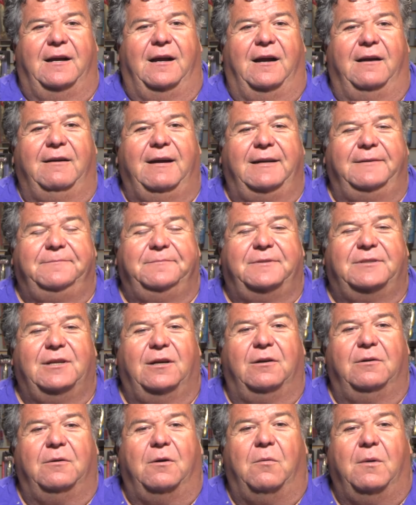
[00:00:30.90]
All right,
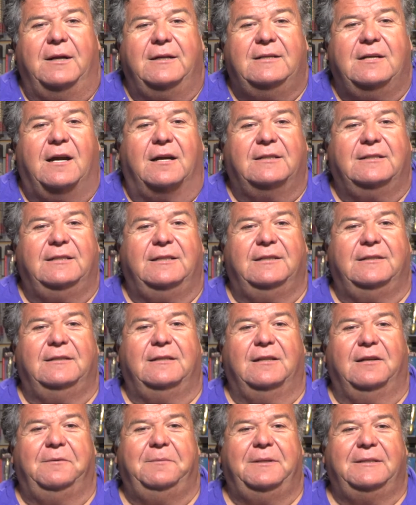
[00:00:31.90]
so I want to talk to you
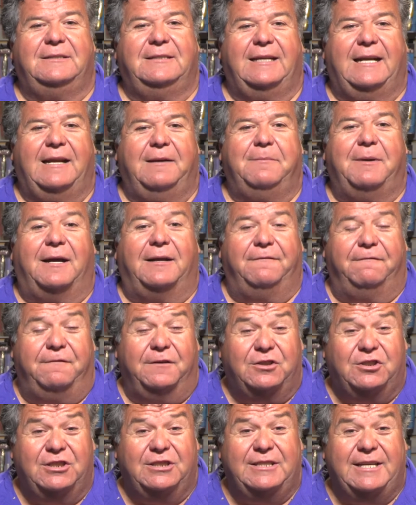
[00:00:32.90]
a little bit today about
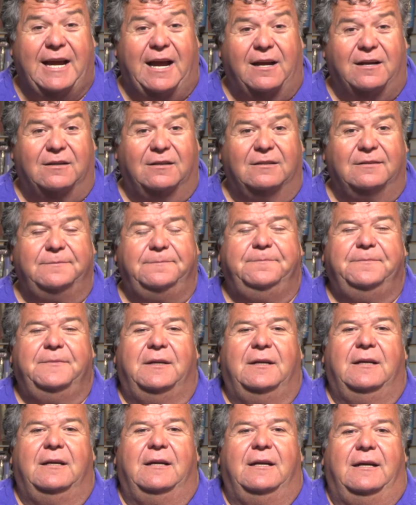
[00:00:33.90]
fishing tackle.
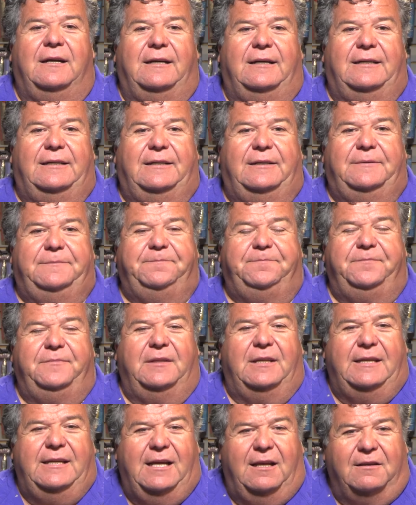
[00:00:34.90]
The
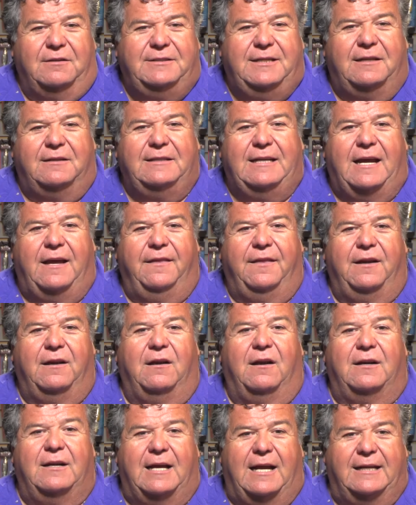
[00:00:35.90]
yellowtail down there
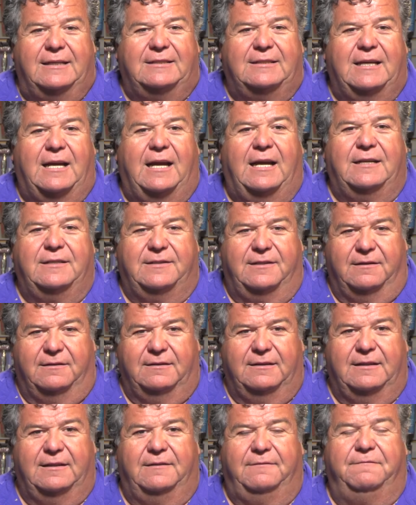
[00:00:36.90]
are nice size. They're
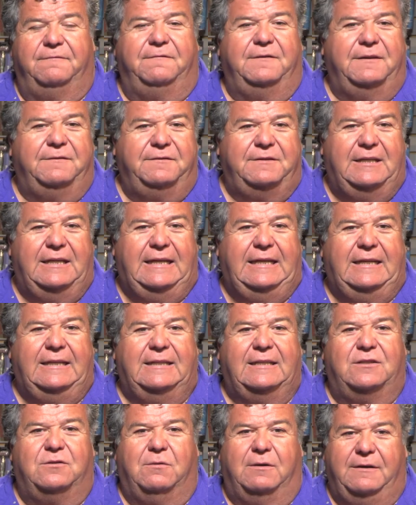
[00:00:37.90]
in the 15
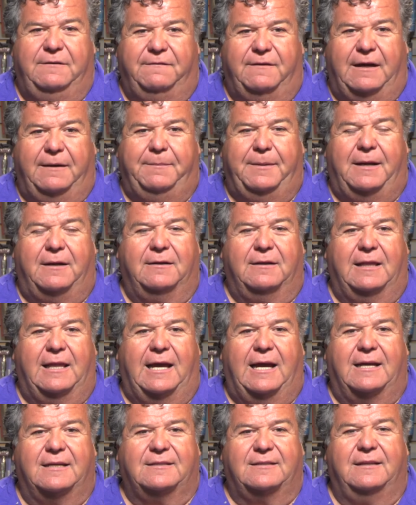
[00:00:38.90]
to 25 pound
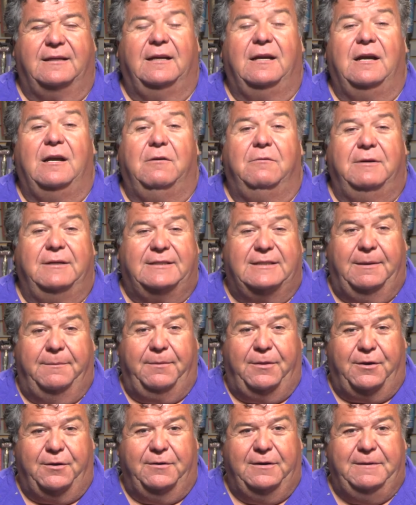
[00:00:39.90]
class with some
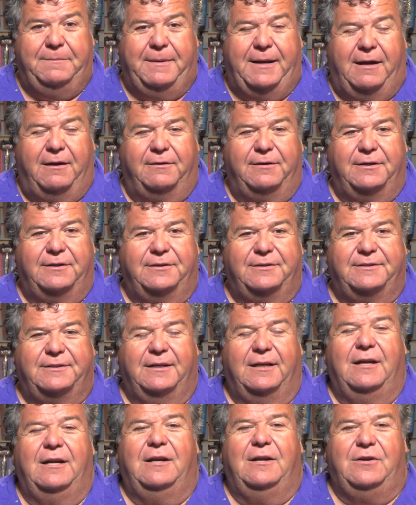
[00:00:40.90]
30 pounders.
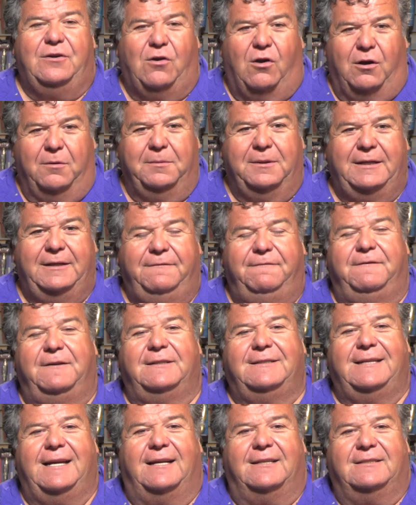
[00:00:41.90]
Normally
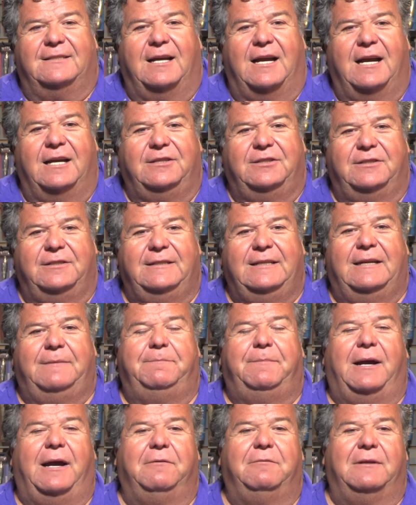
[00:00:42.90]
fish that size, you can
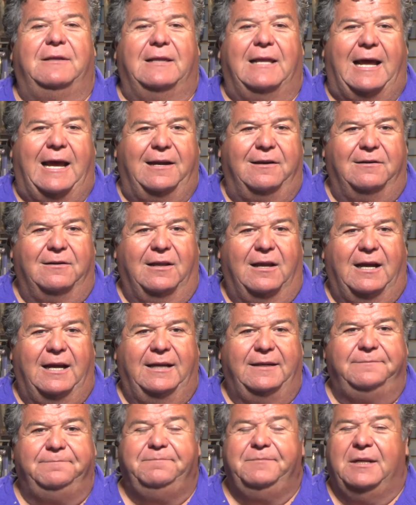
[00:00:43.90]
get by with lighter
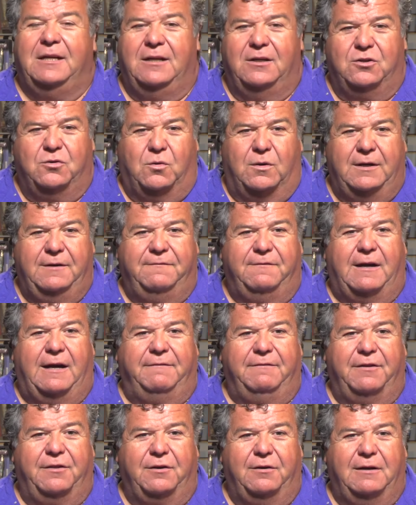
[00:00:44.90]
line,
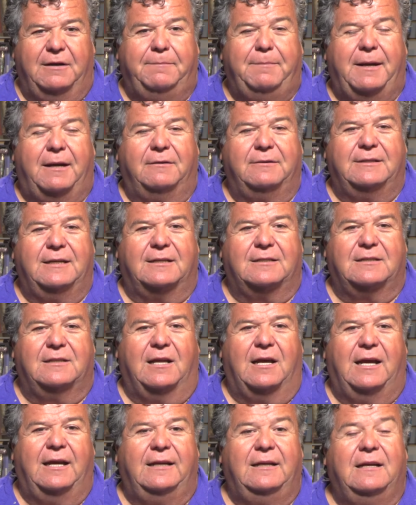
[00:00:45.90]
25 and 30 pound test
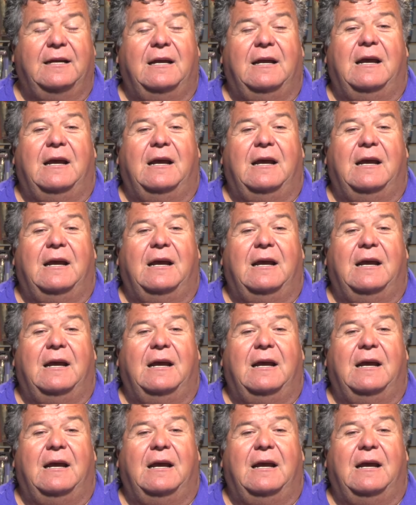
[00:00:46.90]
line.